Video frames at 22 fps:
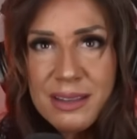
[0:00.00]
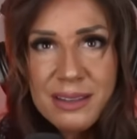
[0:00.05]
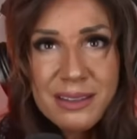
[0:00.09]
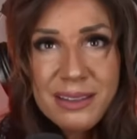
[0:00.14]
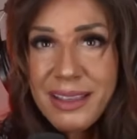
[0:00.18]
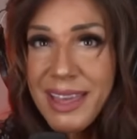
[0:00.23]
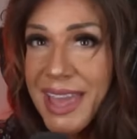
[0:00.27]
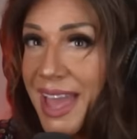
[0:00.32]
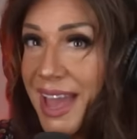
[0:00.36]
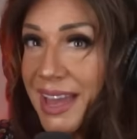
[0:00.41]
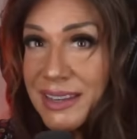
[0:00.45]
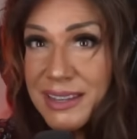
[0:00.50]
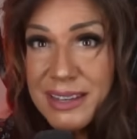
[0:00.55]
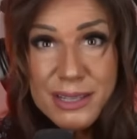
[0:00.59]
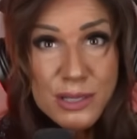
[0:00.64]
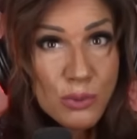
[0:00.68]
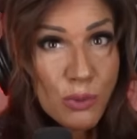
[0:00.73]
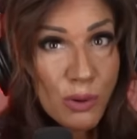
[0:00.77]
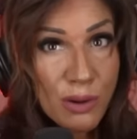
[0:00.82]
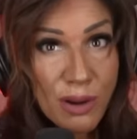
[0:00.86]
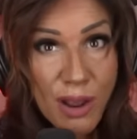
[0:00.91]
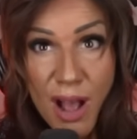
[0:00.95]
the candies
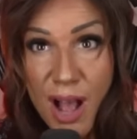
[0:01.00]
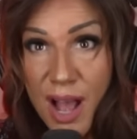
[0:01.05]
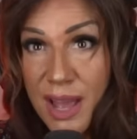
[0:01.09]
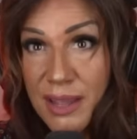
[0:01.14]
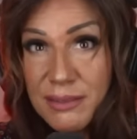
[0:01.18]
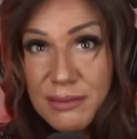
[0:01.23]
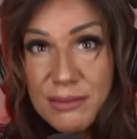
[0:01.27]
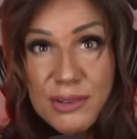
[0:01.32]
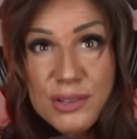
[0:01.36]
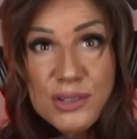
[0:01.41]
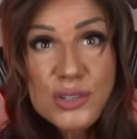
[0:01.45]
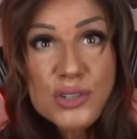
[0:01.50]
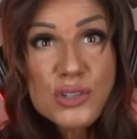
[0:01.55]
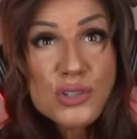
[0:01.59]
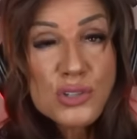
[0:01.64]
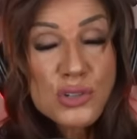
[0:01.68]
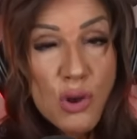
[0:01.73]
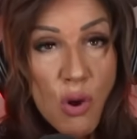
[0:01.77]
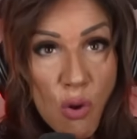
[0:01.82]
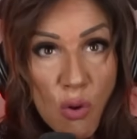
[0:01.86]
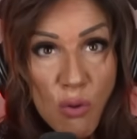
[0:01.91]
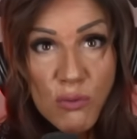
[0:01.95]
were not
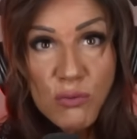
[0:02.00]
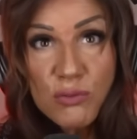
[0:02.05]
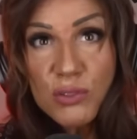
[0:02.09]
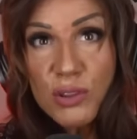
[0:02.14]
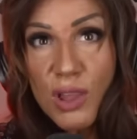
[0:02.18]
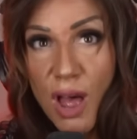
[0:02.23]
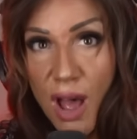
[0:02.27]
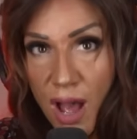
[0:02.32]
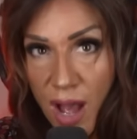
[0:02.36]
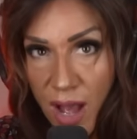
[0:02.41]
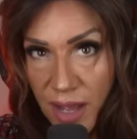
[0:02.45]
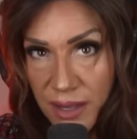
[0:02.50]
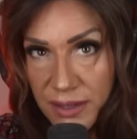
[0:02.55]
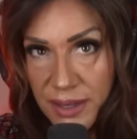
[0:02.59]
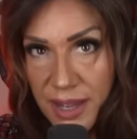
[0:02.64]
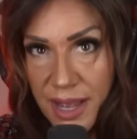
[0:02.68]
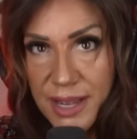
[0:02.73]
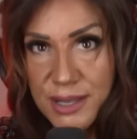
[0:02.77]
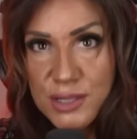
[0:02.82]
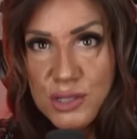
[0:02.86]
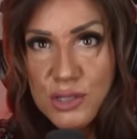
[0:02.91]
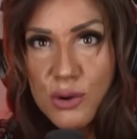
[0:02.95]
so flawed
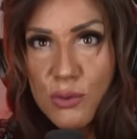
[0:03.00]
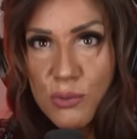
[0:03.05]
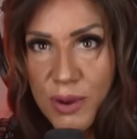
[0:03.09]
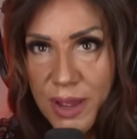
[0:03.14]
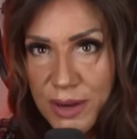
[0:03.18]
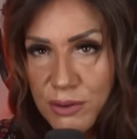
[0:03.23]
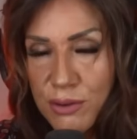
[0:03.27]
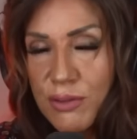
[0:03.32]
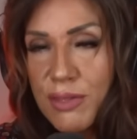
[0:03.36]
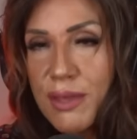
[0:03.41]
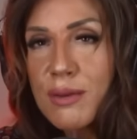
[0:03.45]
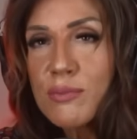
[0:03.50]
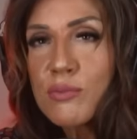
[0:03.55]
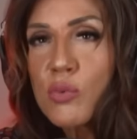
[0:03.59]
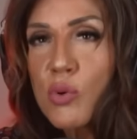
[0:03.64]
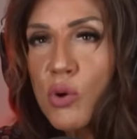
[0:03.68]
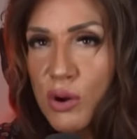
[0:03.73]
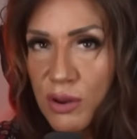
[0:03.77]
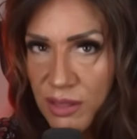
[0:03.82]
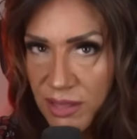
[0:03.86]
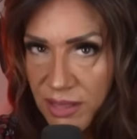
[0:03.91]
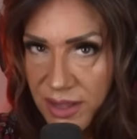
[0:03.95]
as to render them
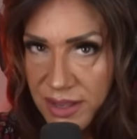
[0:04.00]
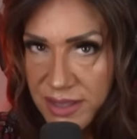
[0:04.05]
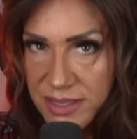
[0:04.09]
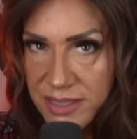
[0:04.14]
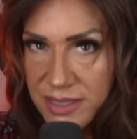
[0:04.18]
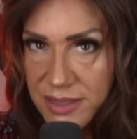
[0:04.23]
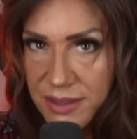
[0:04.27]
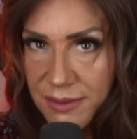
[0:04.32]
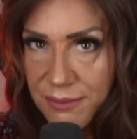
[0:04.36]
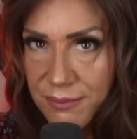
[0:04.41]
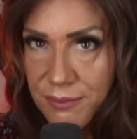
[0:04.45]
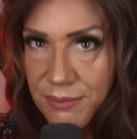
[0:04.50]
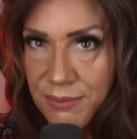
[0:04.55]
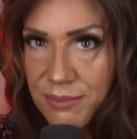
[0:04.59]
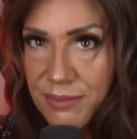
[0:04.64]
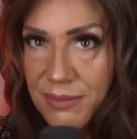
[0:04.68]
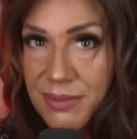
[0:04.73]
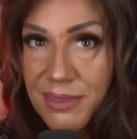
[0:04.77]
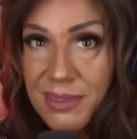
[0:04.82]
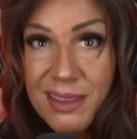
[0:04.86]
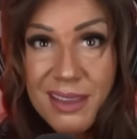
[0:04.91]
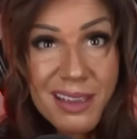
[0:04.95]
worthless.
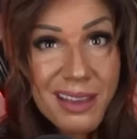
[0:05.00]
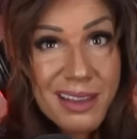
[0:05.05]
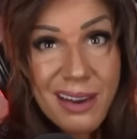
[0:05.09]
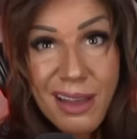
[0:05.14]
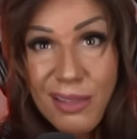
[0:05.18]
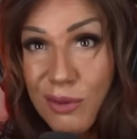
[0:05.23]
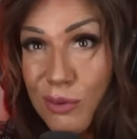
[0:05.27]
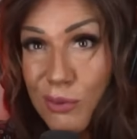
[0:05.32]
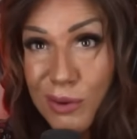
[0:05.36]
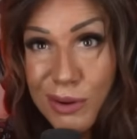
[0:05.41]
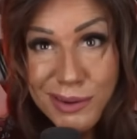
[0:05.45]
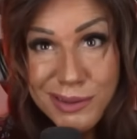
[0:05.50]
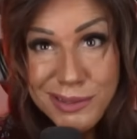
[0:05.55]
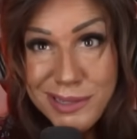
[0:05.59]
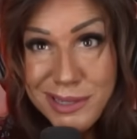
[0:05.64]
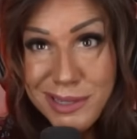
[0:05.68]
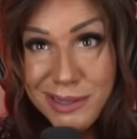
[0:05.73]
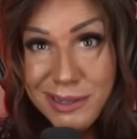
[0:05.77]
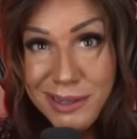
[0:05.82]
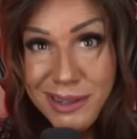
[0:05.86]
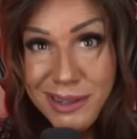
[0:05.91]
In other words,